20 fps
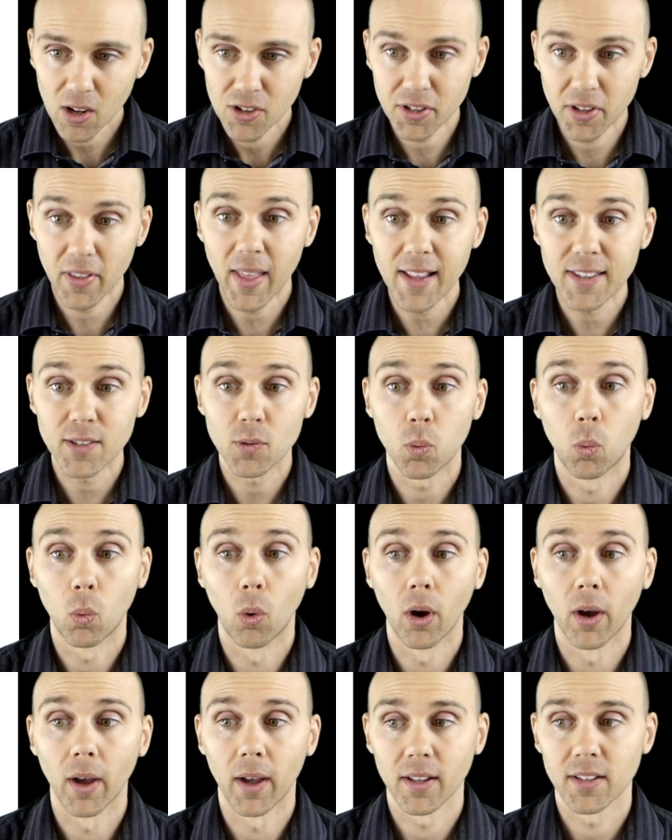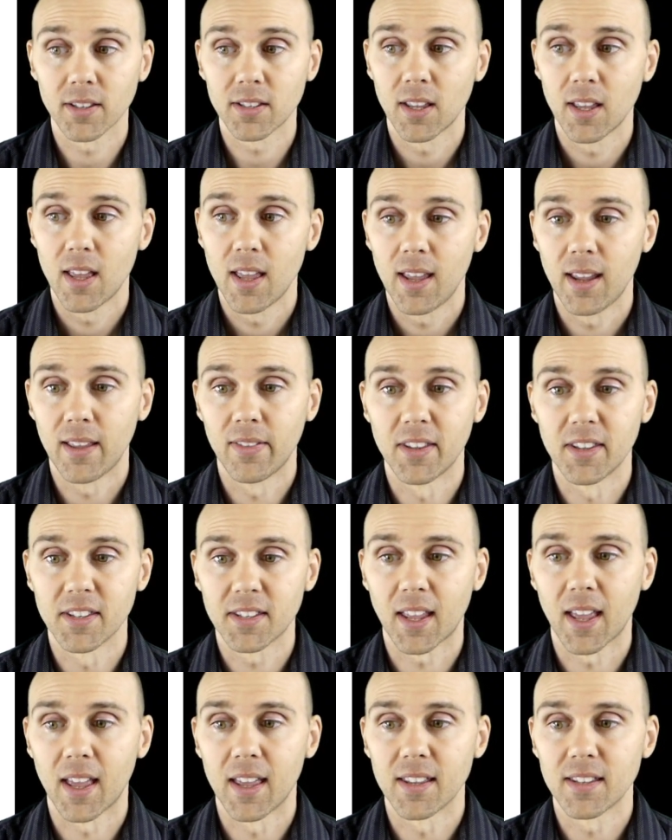So that's worked in
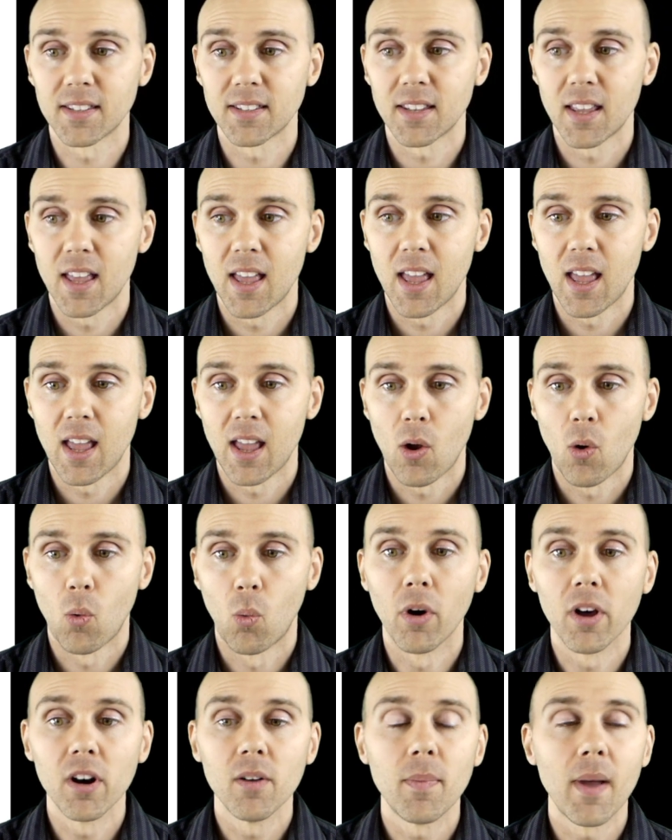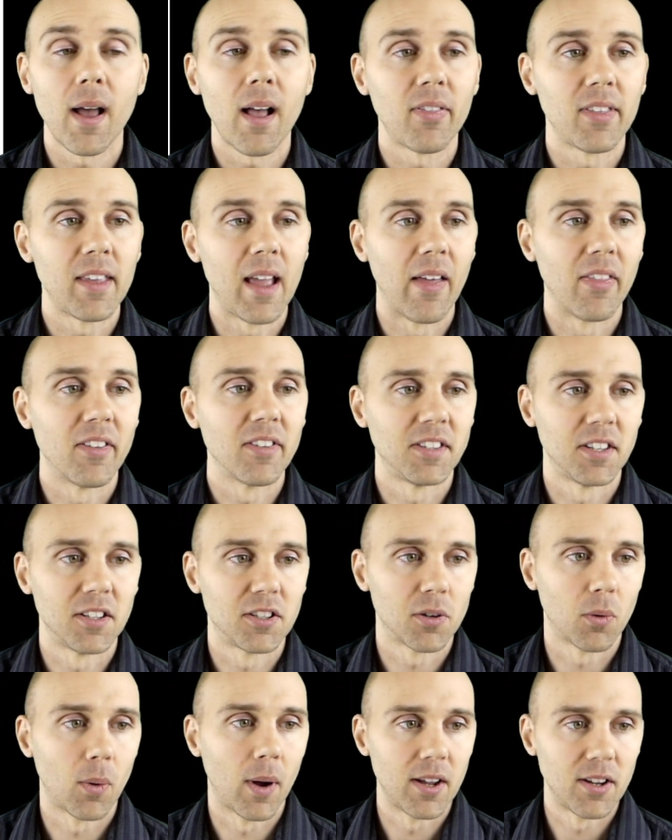this case. What about the other
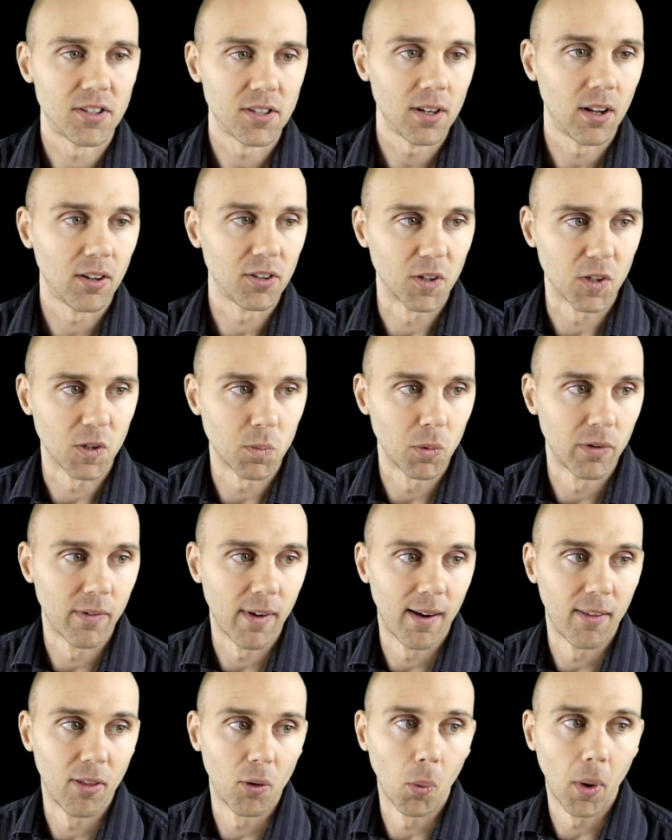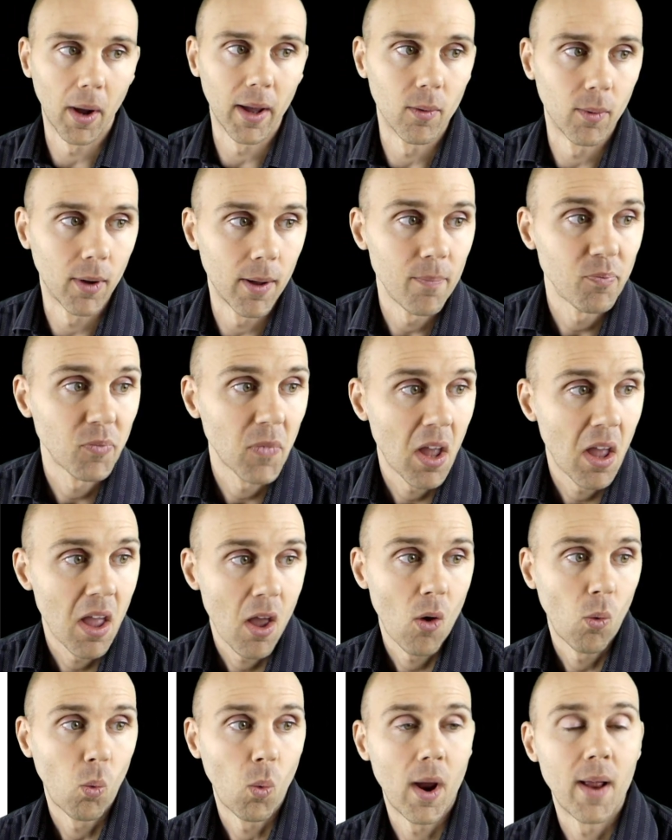situation? I'll just move out of the way a bit.
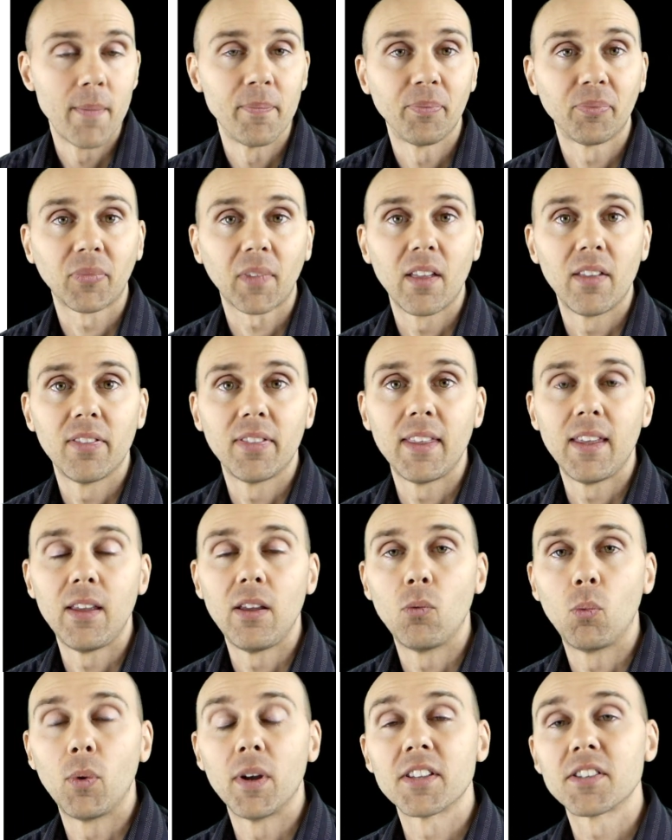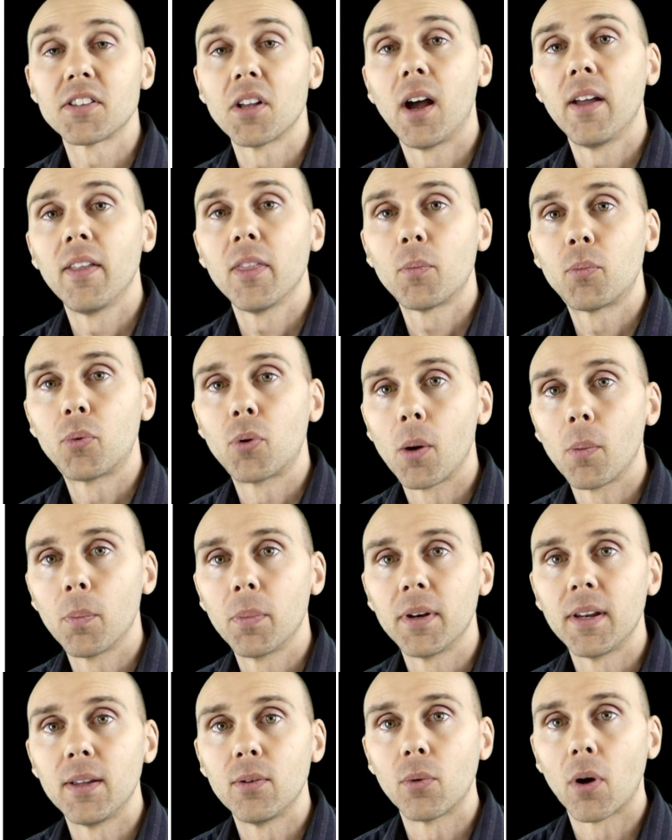When we assign the
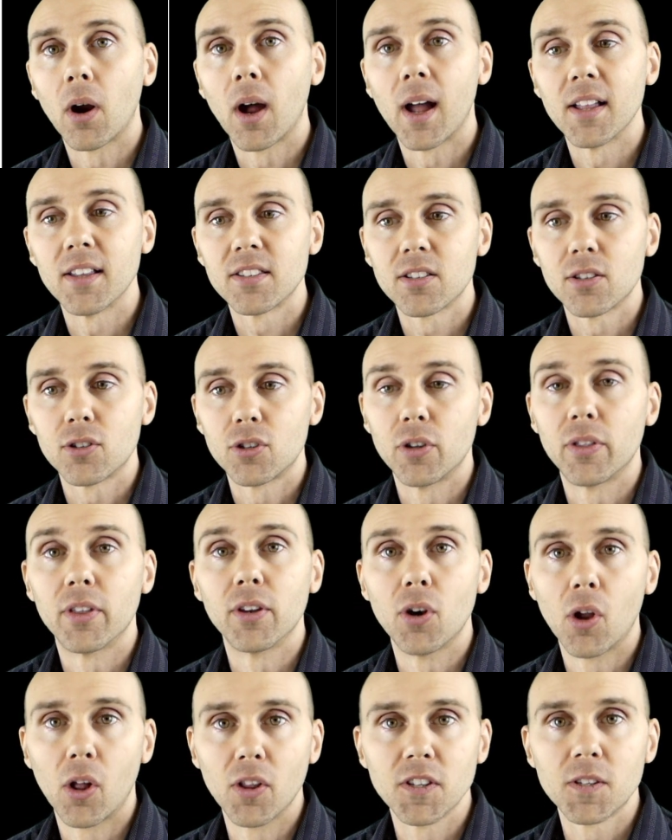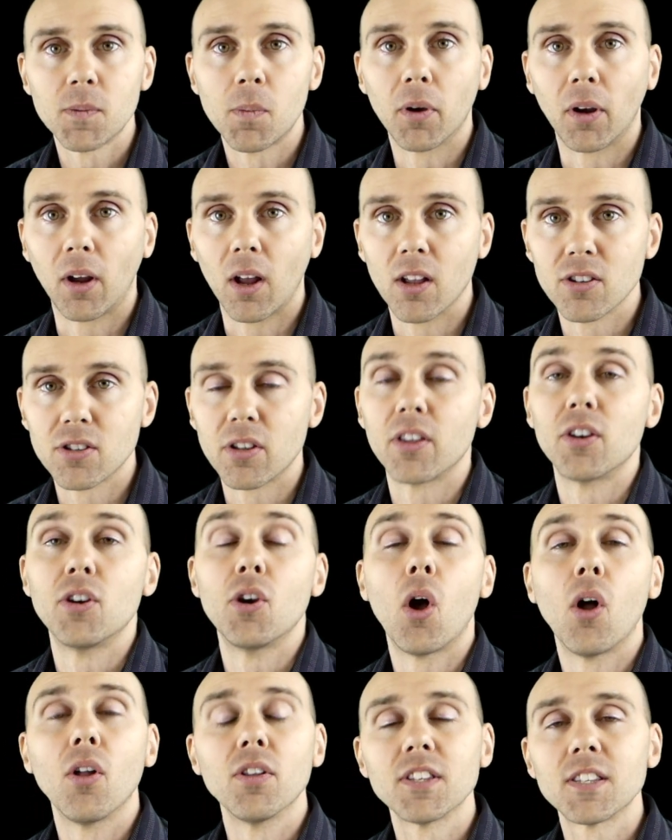property rights to the non-smoker. So the
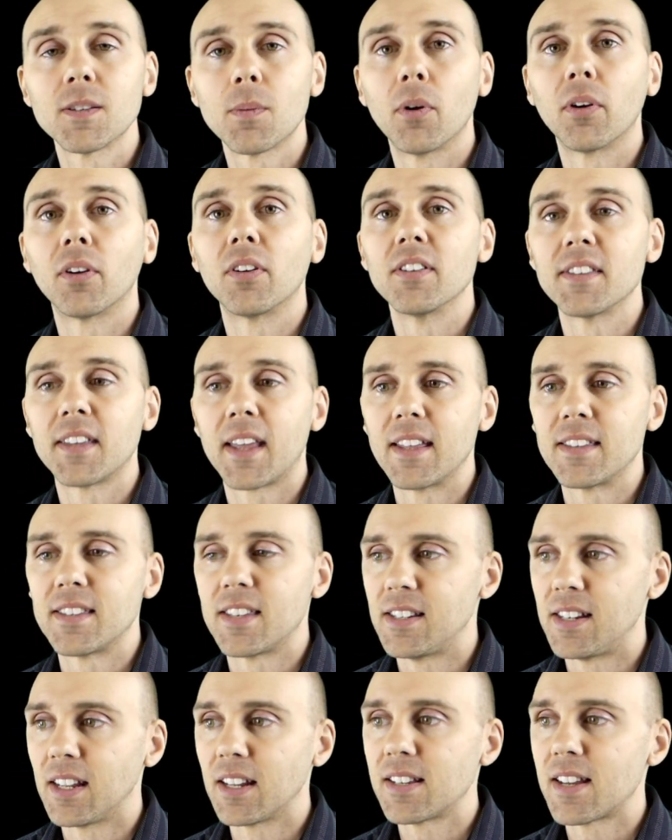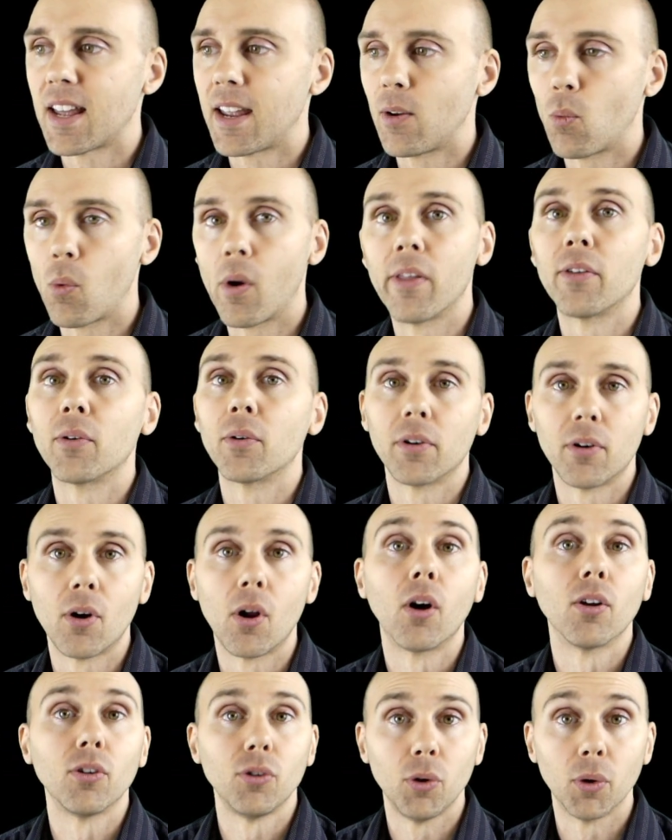non-smokers get to dictate whether or
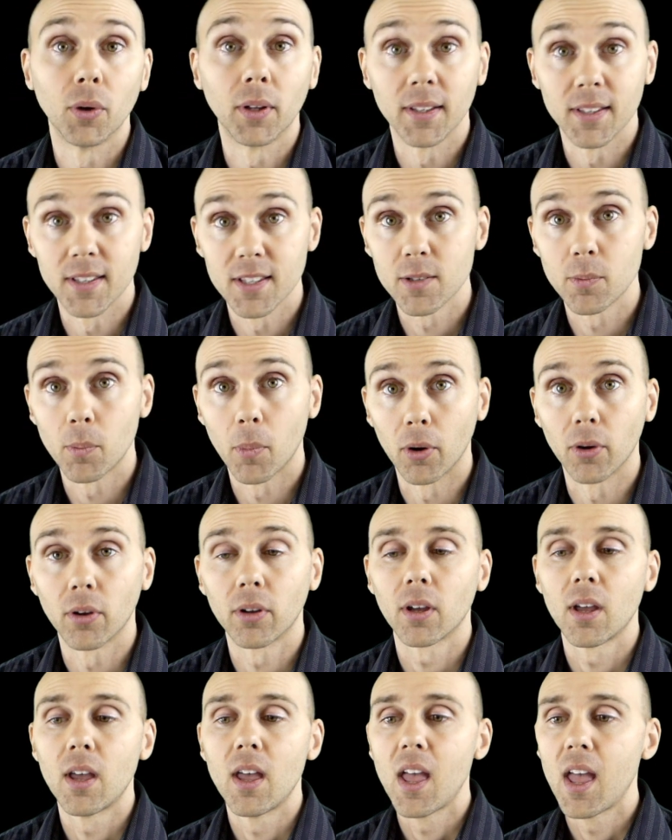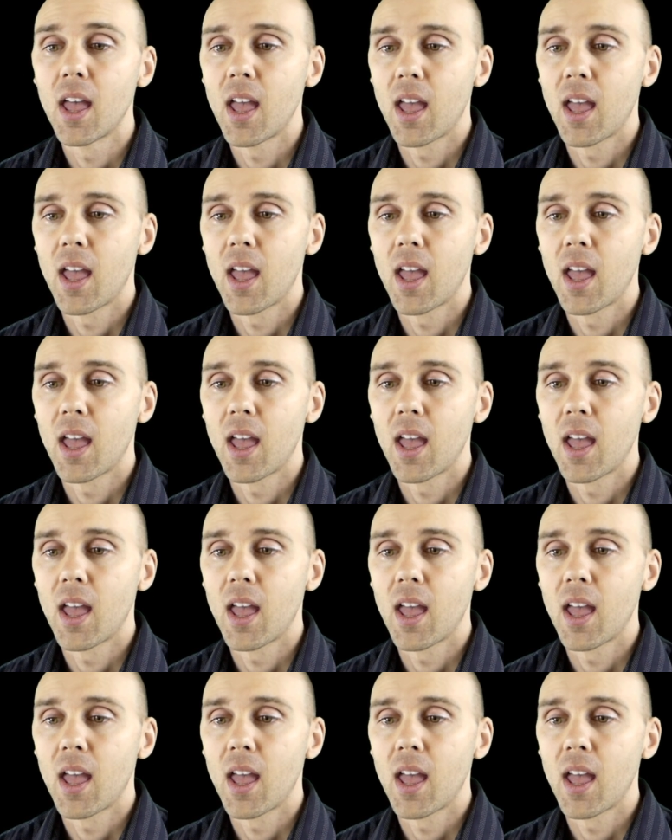not you can smoke.